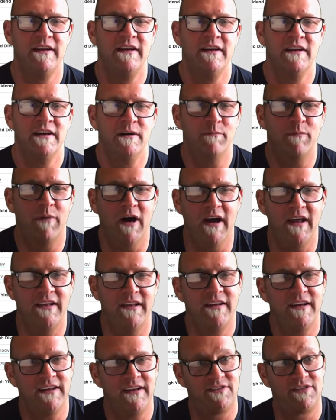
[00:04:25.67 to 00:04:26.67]
But
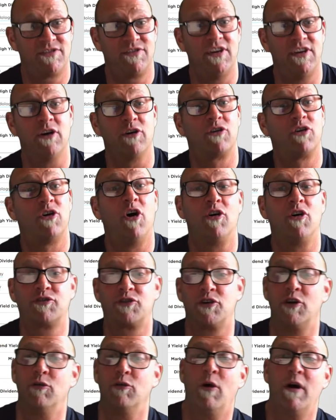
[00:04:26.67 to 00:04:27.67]
it's still closer
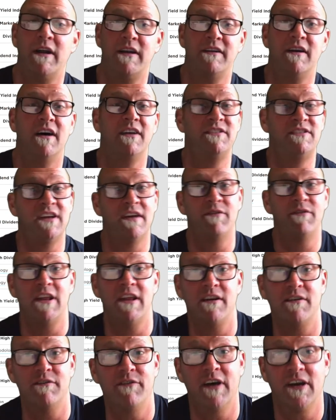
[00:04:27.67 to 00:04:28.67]
to what a dividend
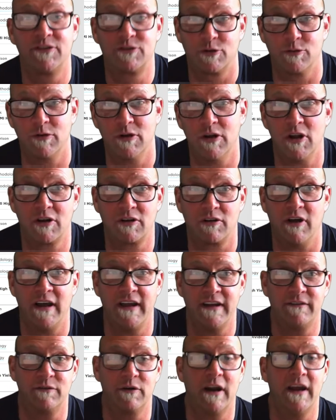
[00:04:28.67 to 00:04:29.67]
investor would look
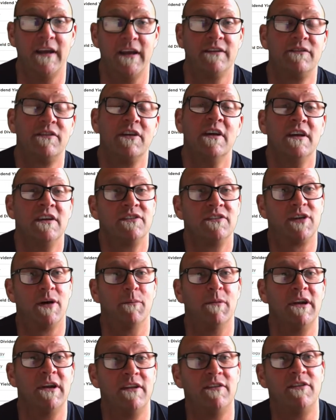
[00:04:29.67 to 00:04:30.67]
like, right?
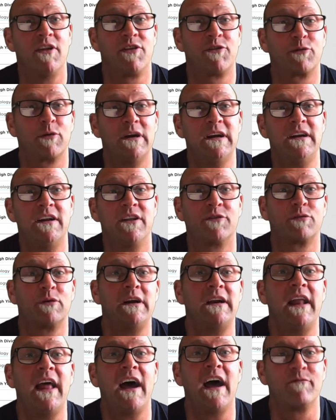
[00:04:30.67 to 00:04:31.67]
Someone in the 3 to
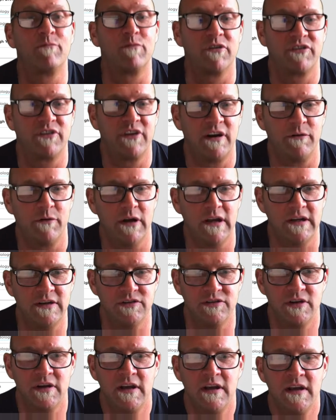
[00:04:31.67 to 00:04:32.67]
3.5%
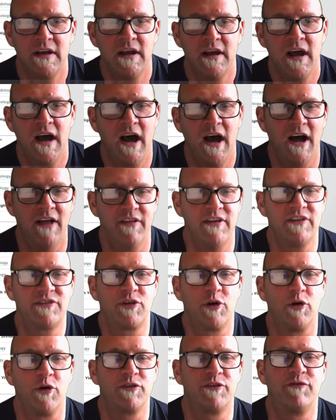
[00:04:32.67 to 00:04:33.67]
range. This
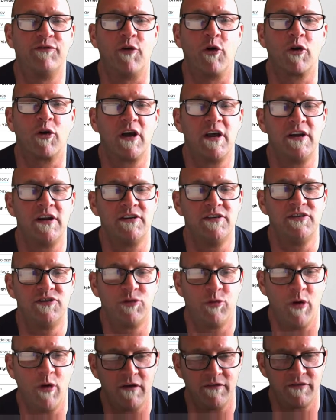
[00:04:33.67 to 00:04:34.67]
holds
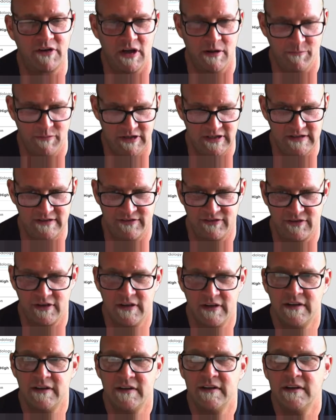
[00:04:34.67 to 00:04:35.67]
412 companies,
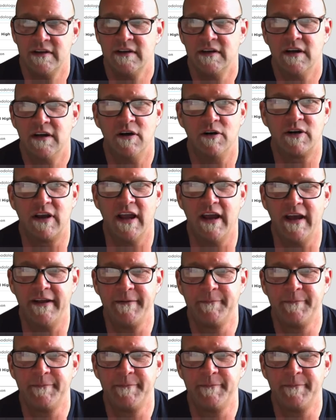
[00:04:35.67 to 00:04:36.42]
okay?